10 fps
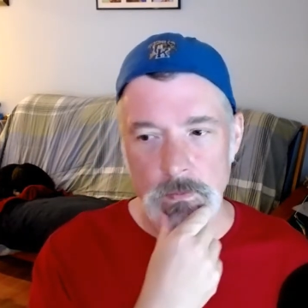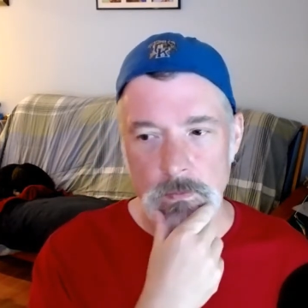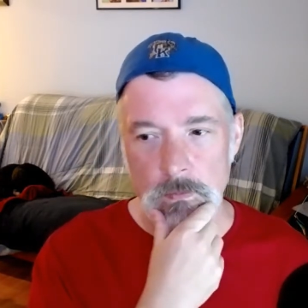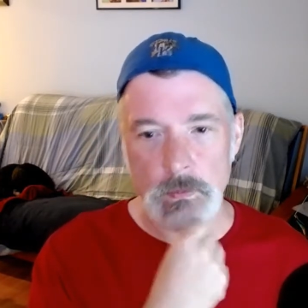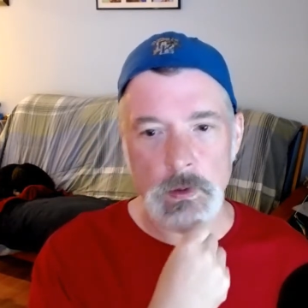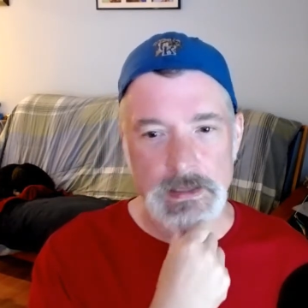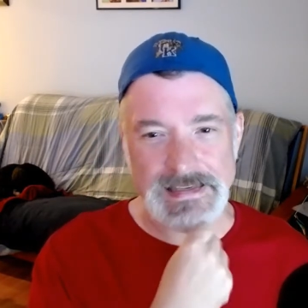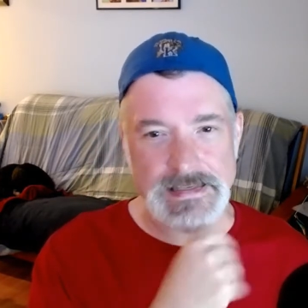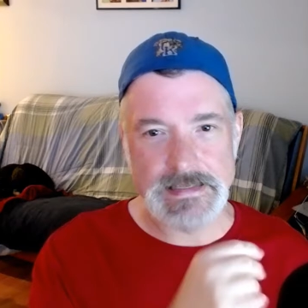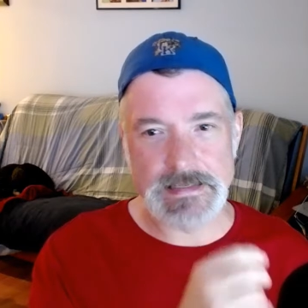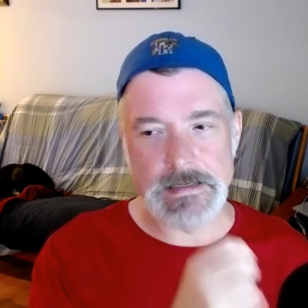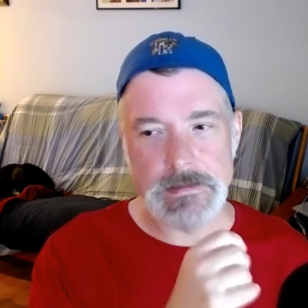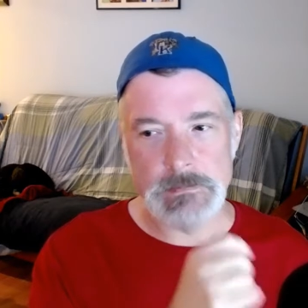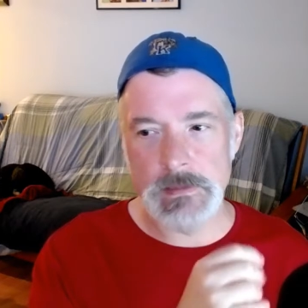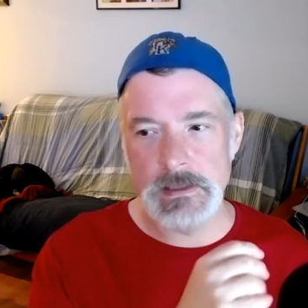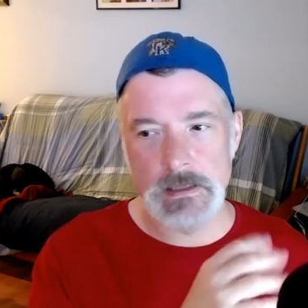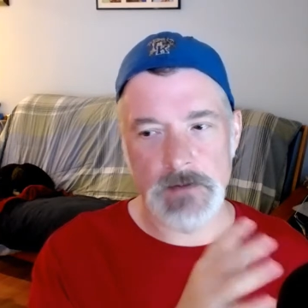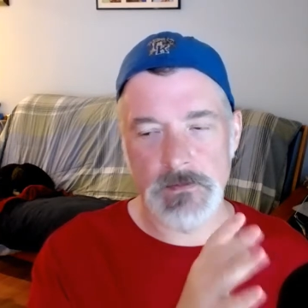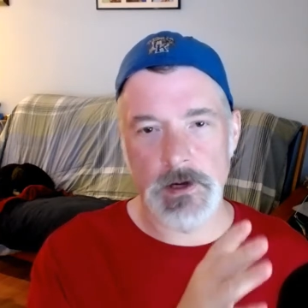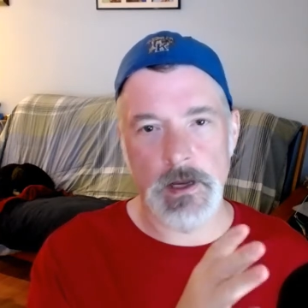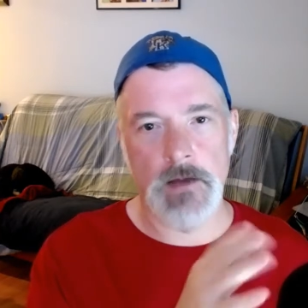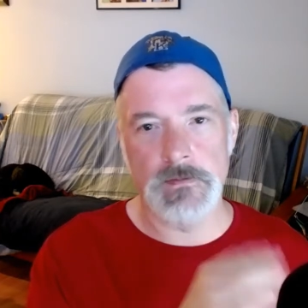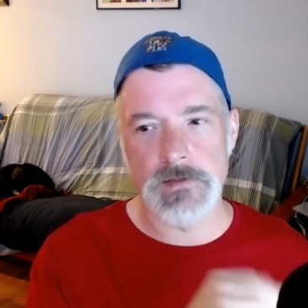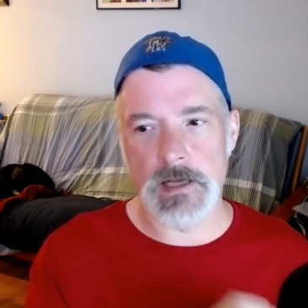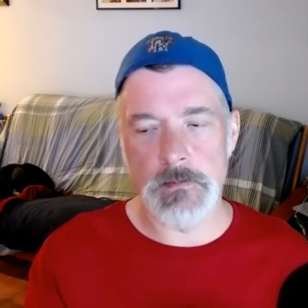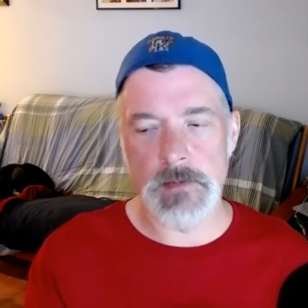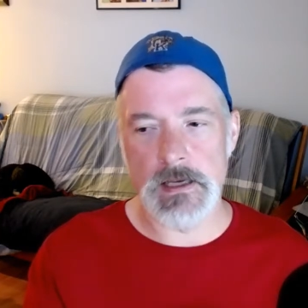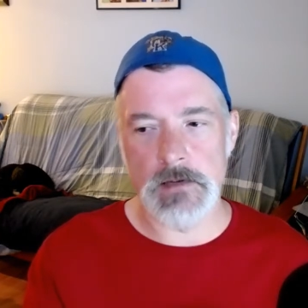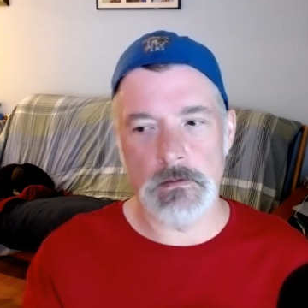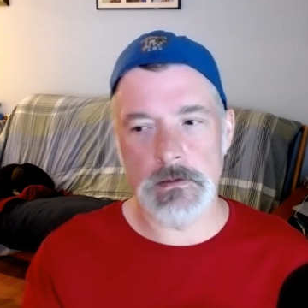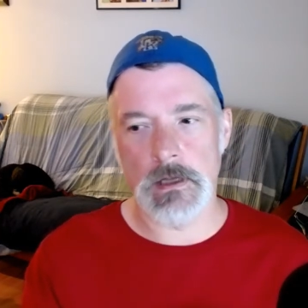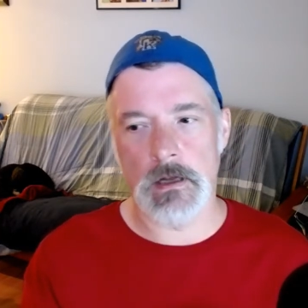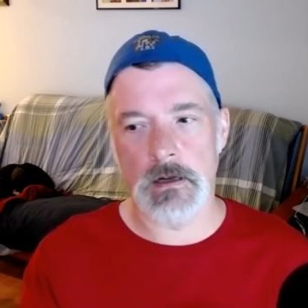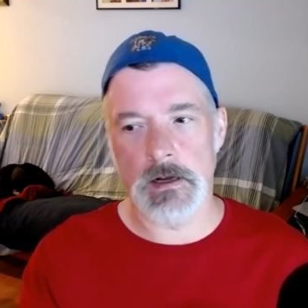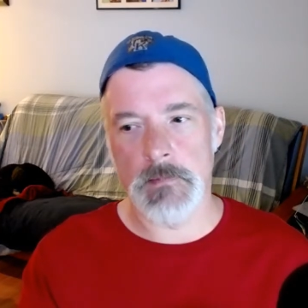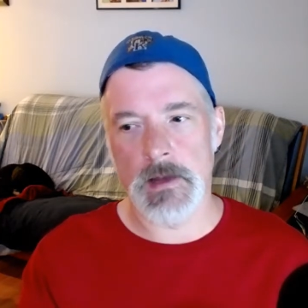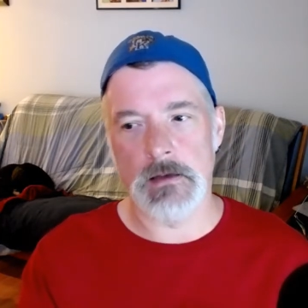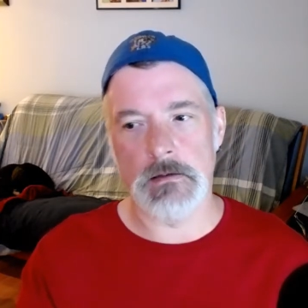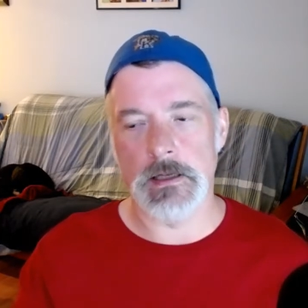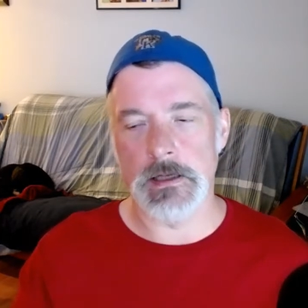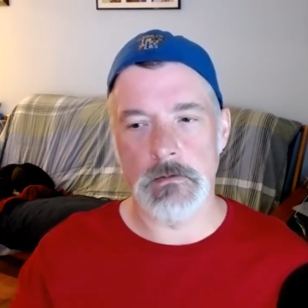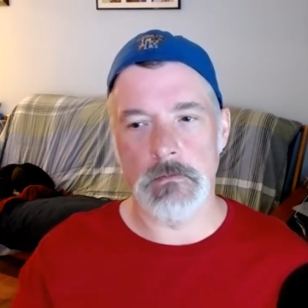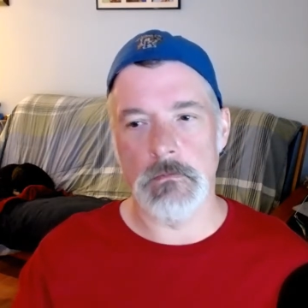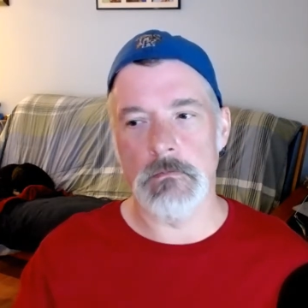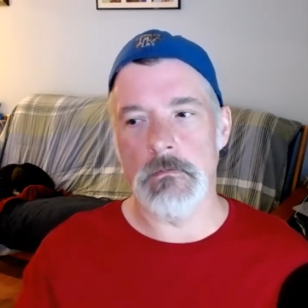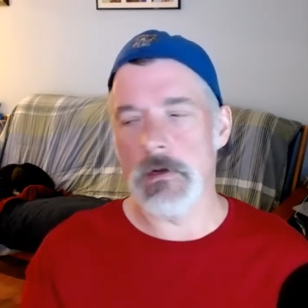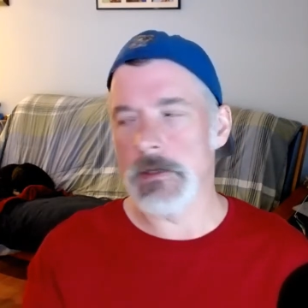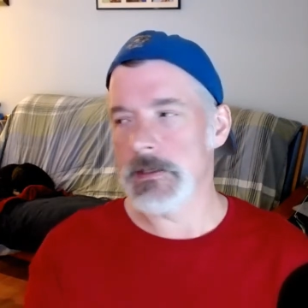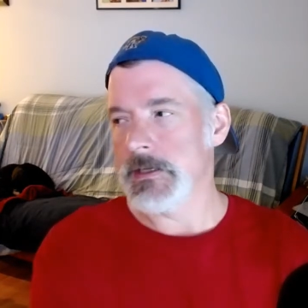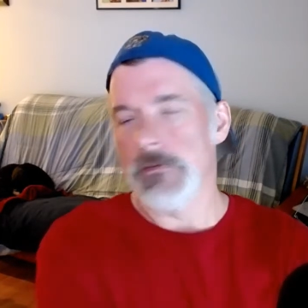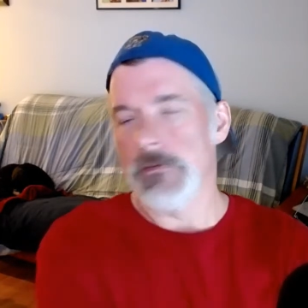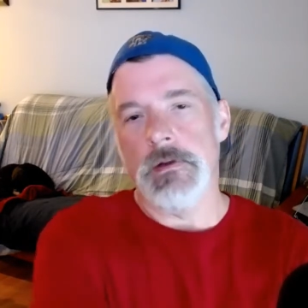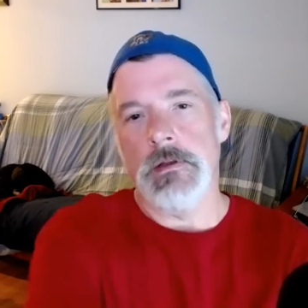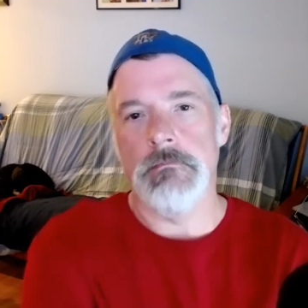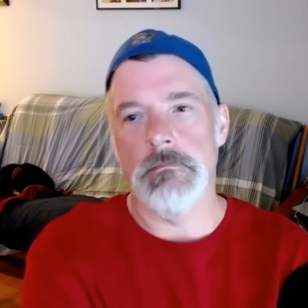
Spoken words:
we'll eat some. Not very often. I mean, we're talking about like once every